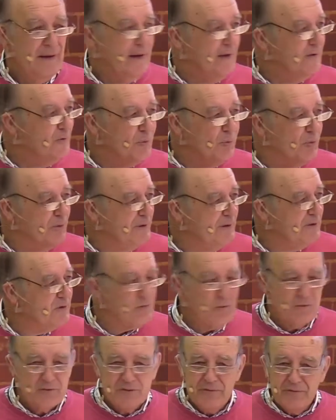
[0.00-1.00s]
It's all these
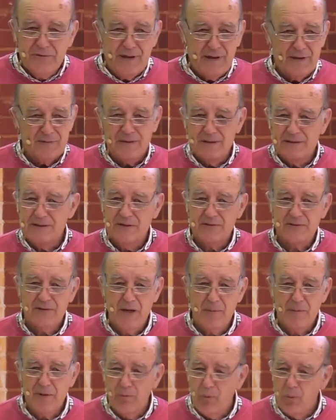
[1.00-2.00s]
sorts of things that just
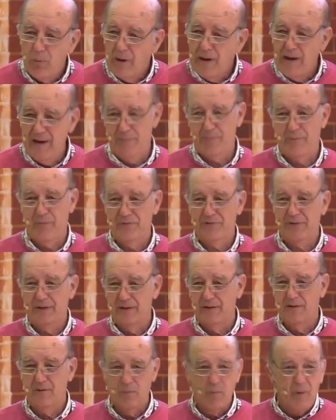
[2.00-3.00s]
come and well up
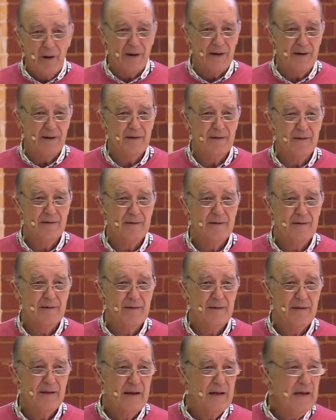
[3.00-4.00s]
within one.
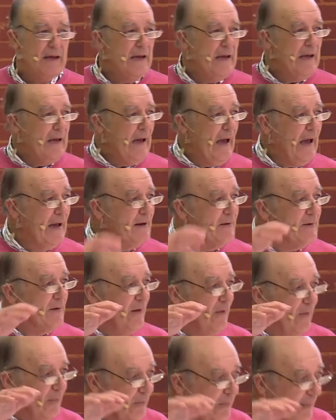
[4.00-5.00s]
And
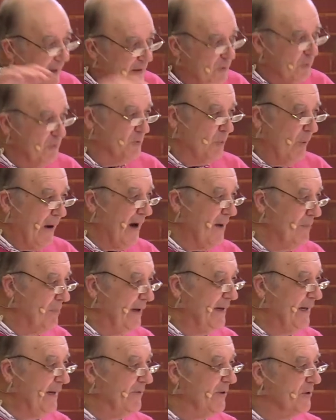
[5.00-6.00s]
that was why I
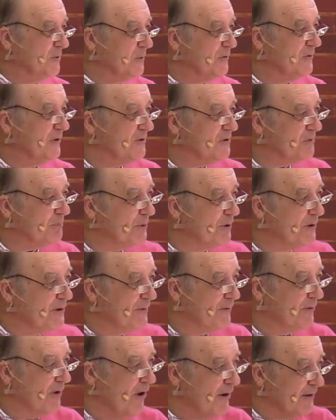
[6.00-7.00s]
believe this was the Spirit
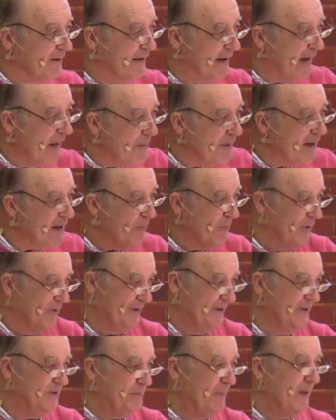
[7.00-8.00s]
of God coming
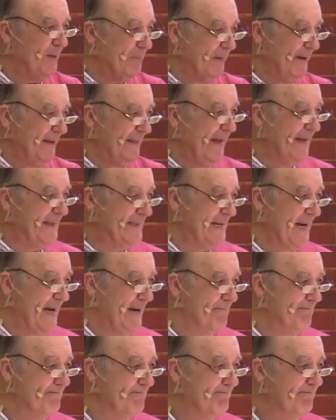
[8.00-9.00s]
upon these people in that time.